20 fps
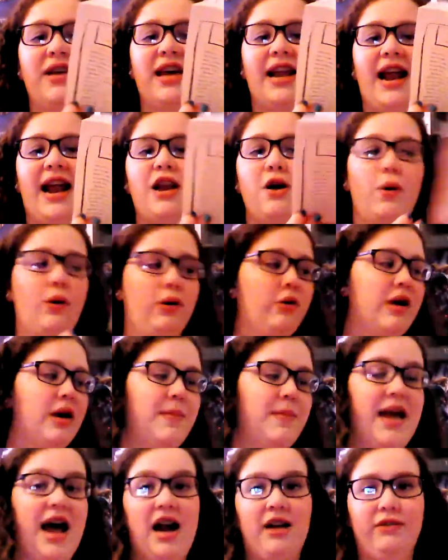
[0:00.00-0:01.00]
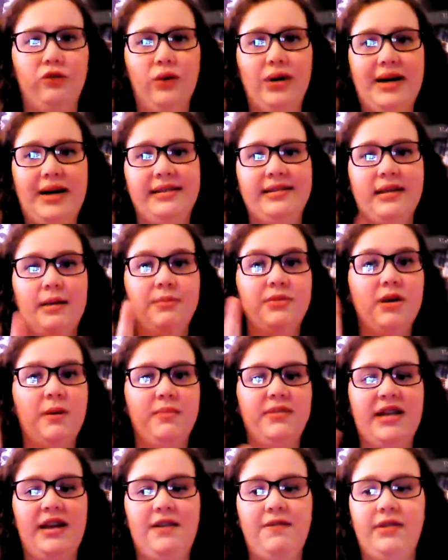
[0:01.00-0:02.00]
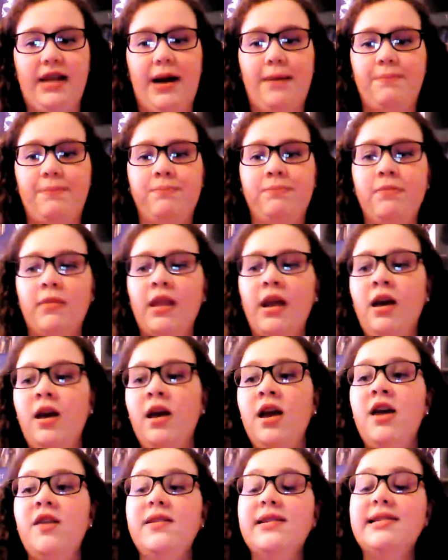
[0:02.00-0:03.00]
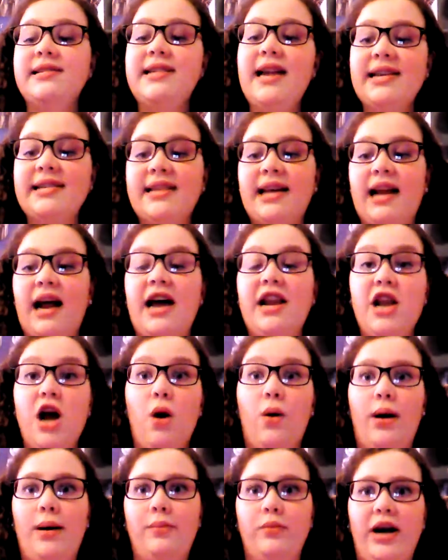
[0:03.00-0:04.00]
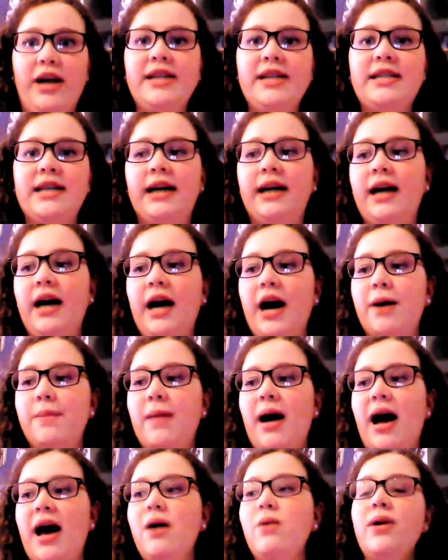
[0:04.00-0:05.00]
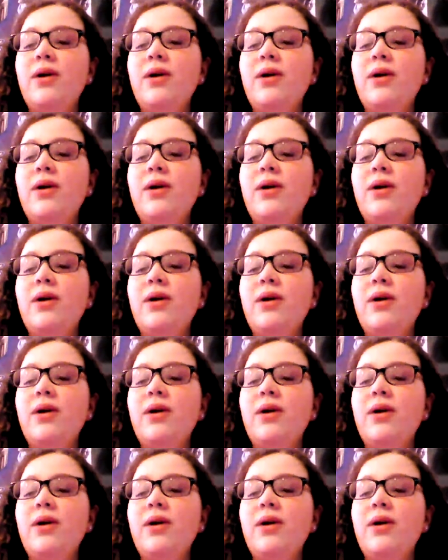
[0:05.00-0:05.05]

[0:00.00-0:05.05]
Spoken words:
it and I know it'll get me out of a reading slump, so I'm saving that. This next set, I know I'm right. I